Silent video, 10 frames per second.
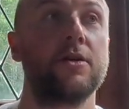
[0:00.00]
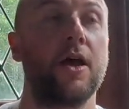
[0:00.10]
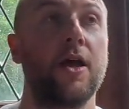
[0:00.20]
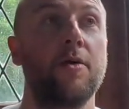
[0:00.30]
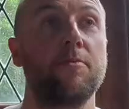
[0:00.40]

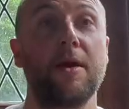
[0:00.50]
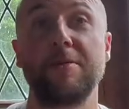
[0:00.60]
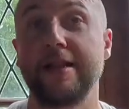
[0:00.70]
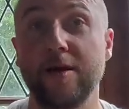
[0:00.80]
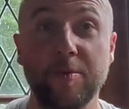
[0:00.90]

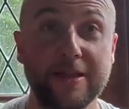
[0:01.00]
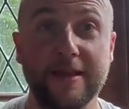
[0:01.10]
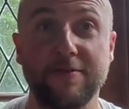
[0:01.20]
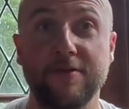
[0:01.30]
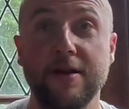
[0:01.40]
maybe a little bit
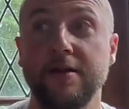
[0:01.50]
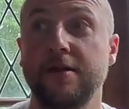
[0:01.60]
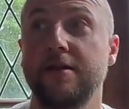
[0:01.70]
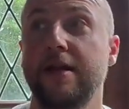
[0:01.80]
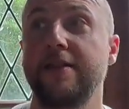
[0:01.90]
different,
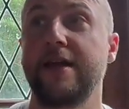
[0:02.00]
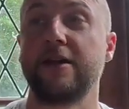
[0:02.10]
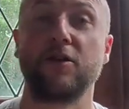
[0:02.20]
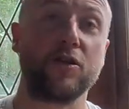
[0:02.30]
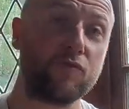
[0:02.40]
and
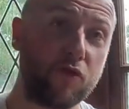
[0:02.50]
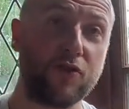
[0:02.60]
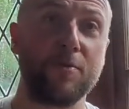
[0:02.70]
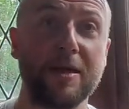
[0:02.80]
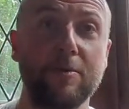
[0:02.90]
that not your
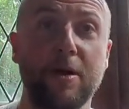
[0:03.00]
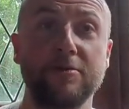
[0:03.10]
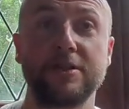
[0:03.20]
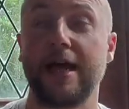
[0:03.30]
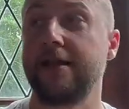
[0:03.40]
run-of-the-mill
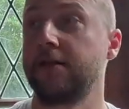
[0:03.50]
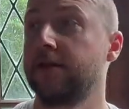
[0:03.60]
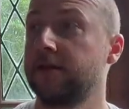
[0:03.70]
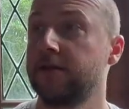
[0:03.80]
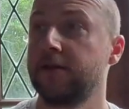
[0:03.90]
motel,
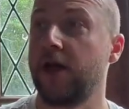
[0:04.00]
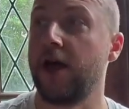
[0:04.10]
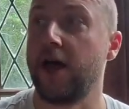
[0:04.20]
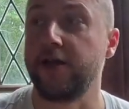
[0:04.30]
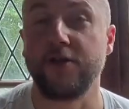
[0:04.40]

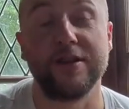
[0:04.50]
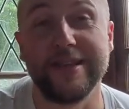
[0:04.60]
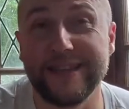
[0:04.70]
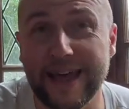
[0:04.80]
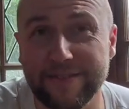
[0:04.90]
you
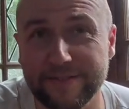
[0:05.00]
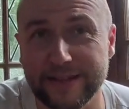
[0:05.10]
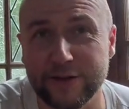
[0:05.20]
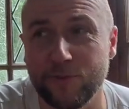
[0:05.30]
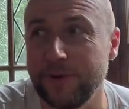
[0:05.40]
can
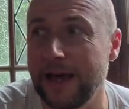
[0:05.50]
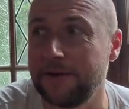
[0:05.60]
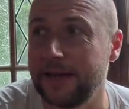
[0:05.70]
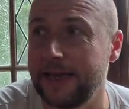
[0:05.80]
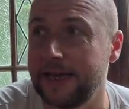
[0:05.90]
definitely come
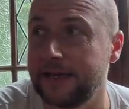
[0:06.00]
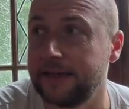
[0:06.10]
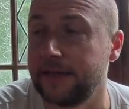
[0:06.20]
down here.